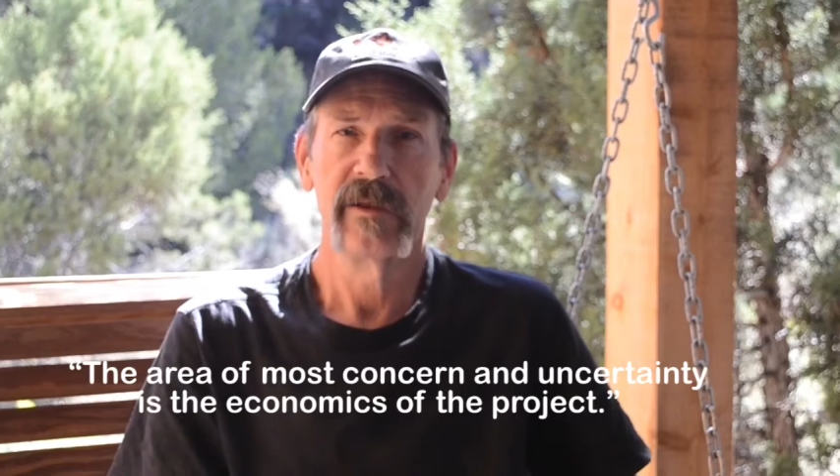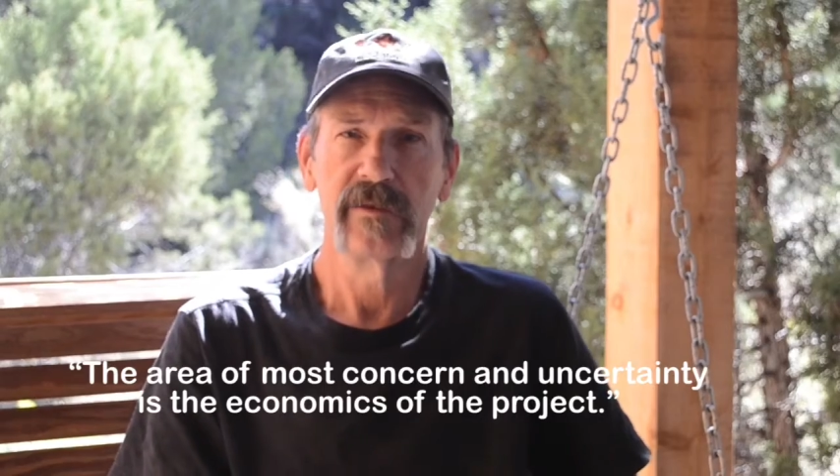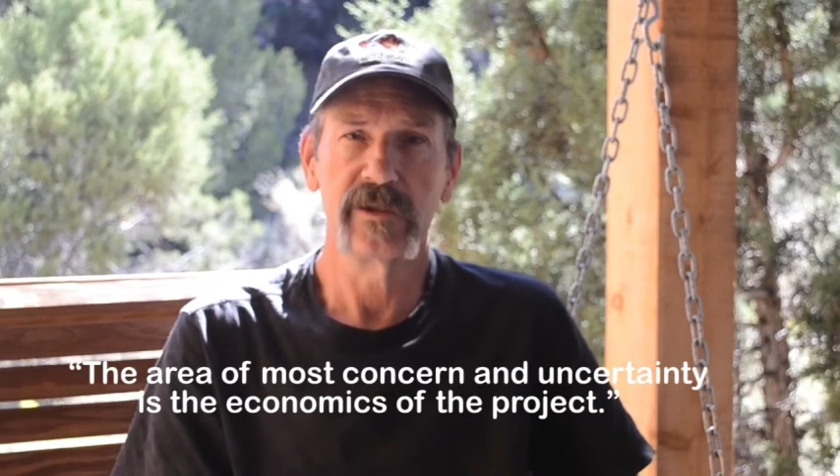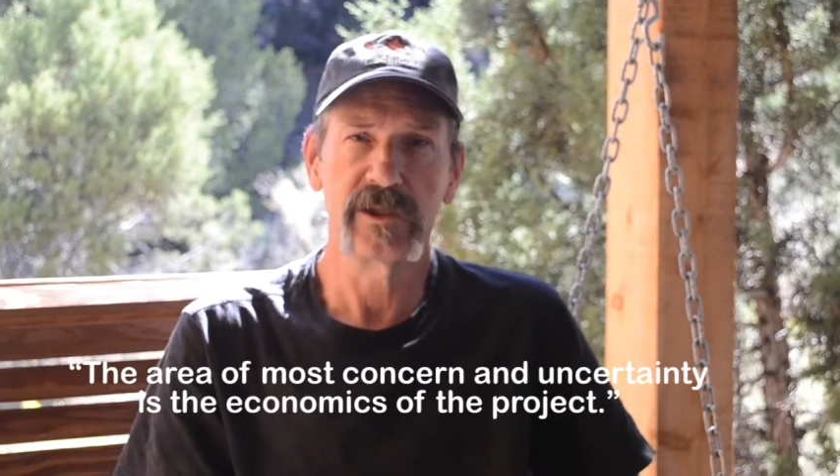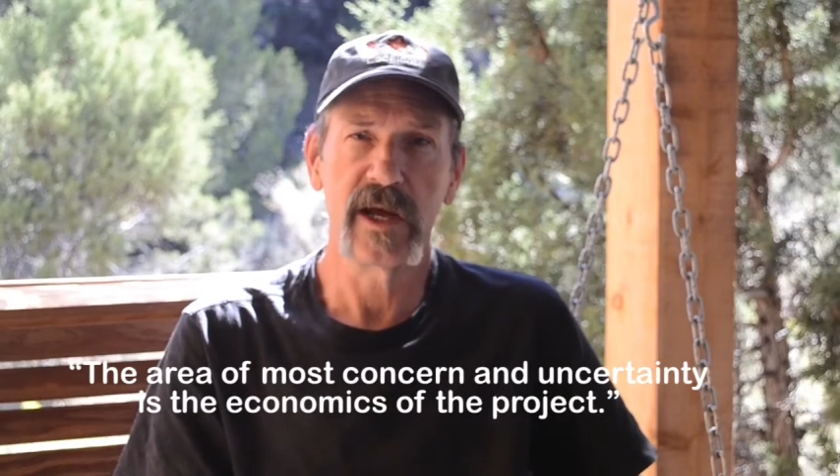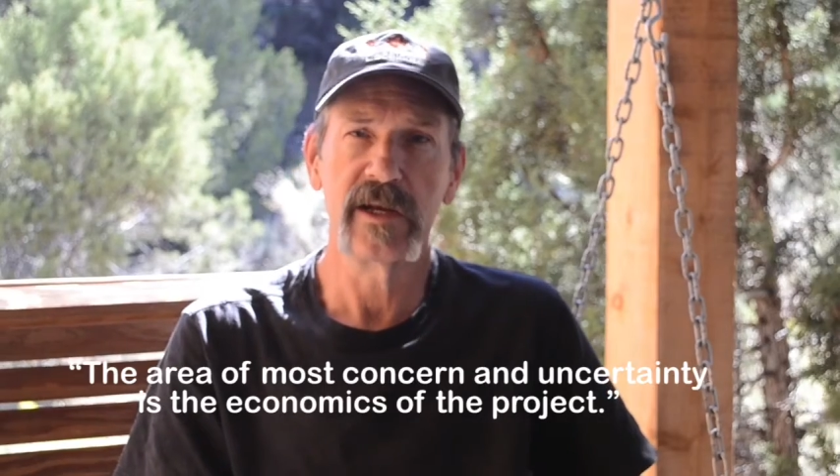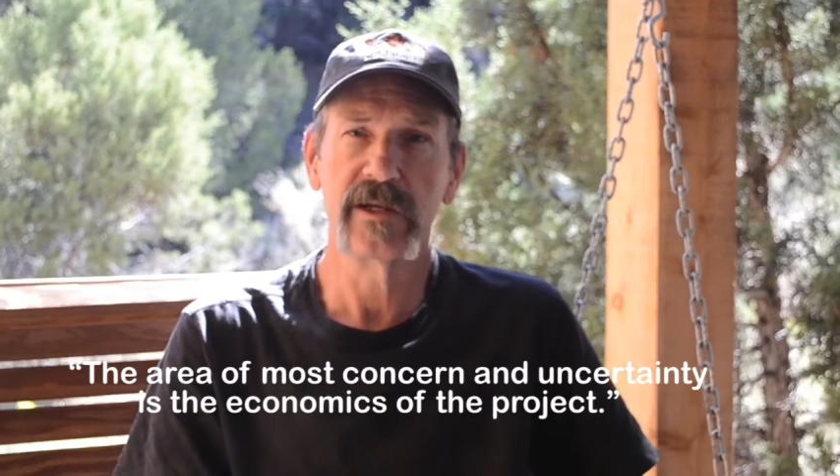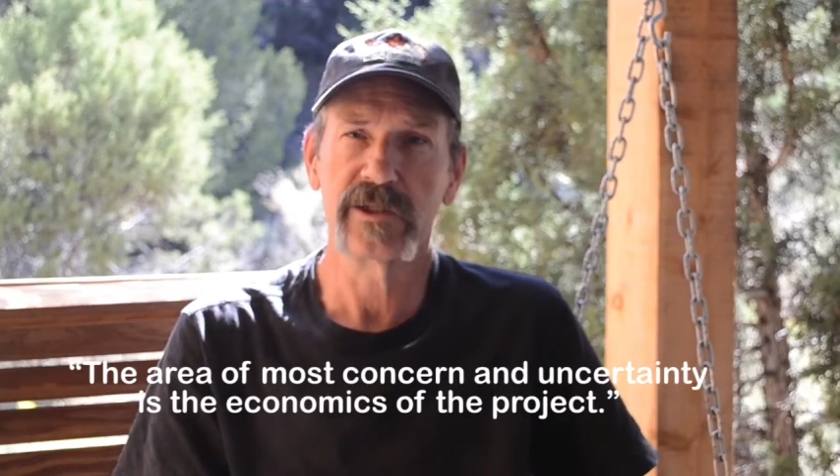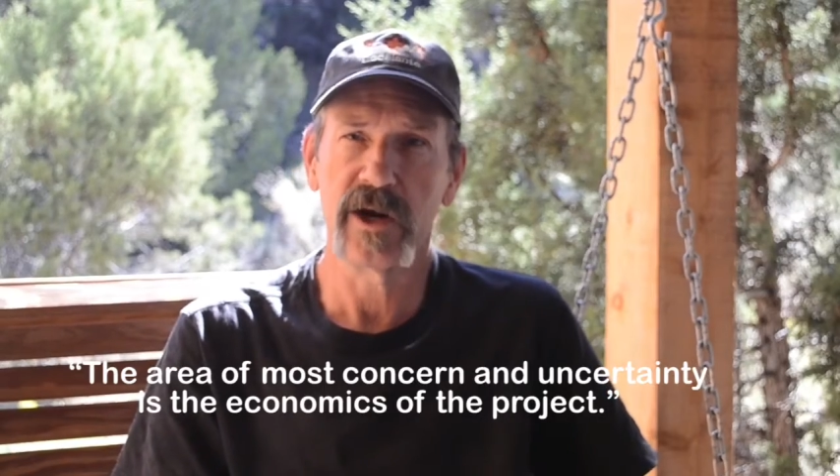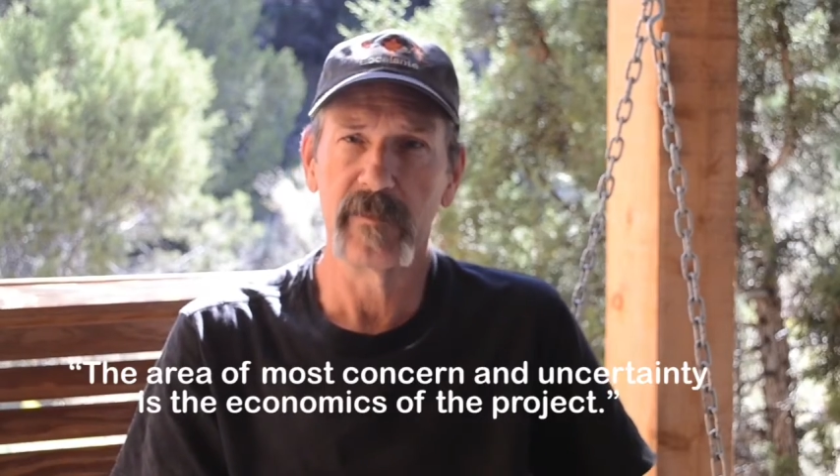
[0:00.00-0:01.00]
The study
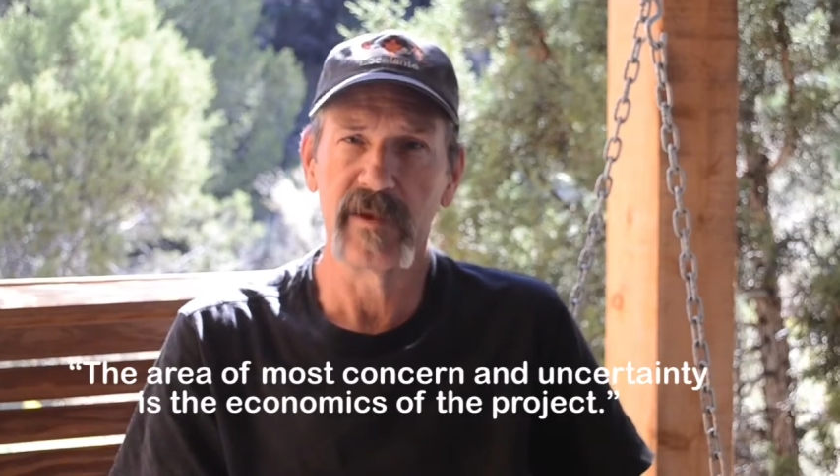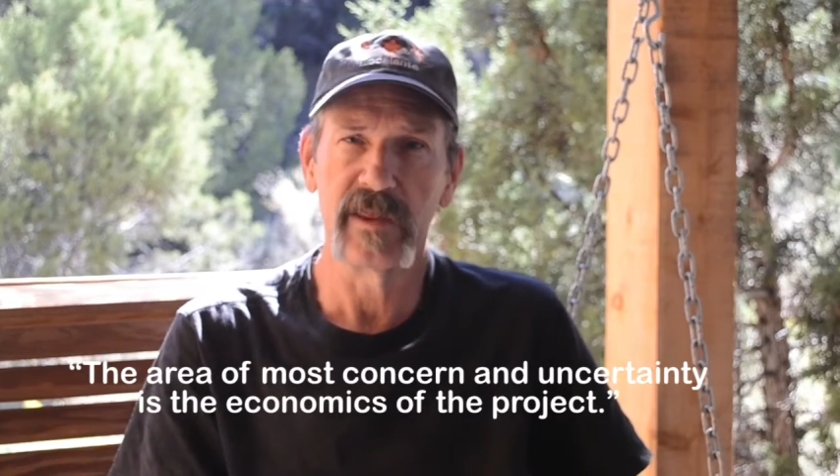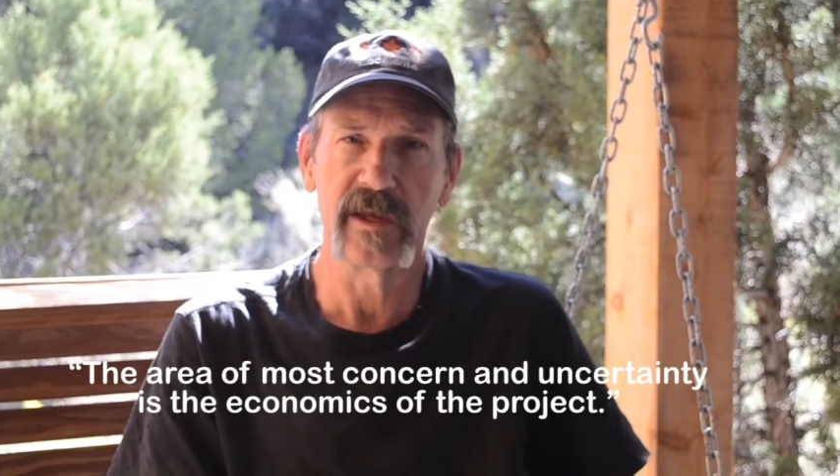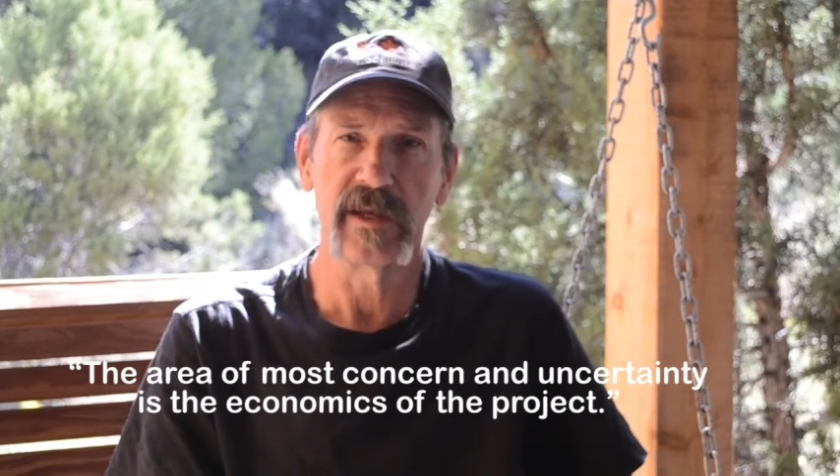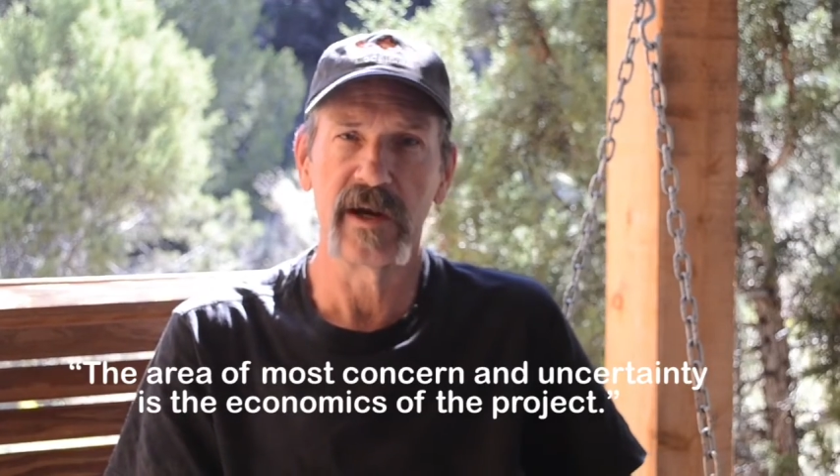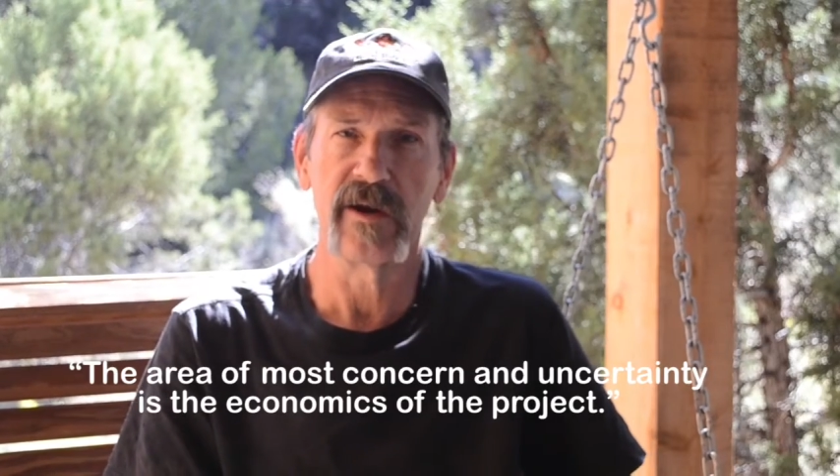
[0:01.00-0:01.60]
determined that the